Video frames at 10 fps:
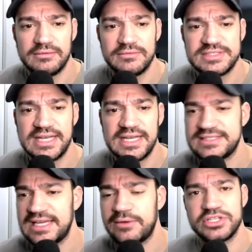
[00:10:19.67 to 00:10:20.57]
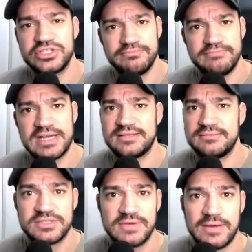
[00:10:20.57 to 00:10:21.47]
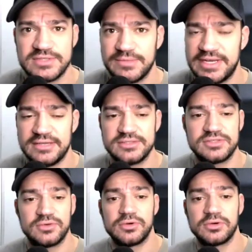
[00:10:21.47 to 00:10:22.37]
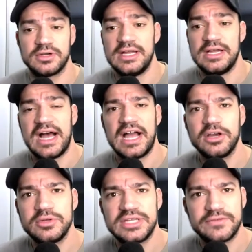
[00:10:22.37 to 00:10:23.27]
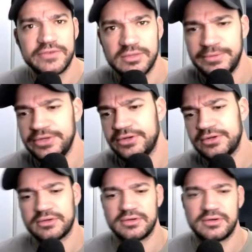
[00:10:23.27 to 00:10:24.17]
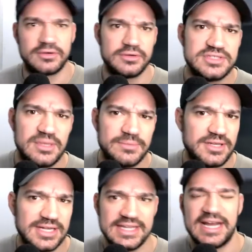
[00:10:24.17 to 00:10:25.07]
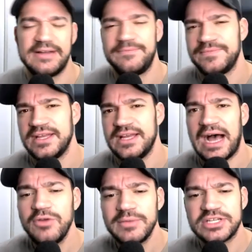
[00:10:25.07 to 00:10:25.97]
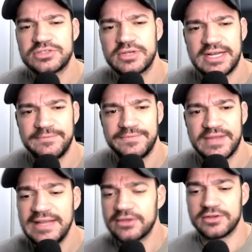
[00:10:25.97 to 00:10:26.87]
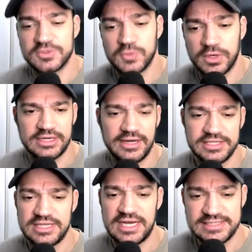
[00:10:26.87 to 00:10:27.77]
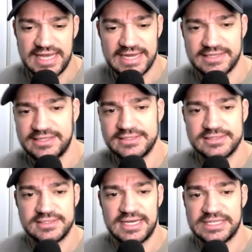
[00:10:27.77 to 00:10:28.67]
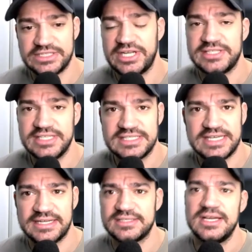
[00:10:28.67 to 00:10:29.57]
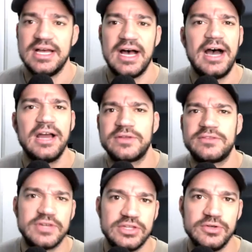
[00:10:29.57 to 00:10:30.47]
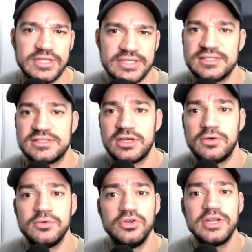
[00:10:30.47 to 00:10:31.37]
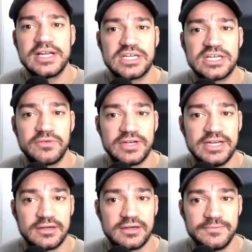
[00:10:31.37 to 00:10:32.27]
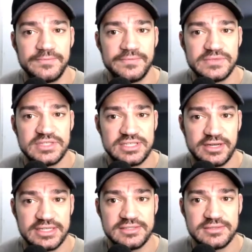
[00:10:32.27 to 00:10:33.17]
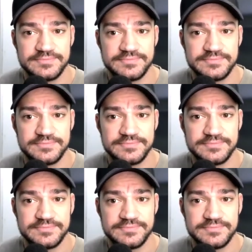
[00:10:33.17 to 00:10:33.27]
say I want to mess around with something else, or I go to a different computer or something like that. I want to make sure that I did all this work. Now I just added this. I changed these settings. I don't have to redo this. So you can actually come over here to studies.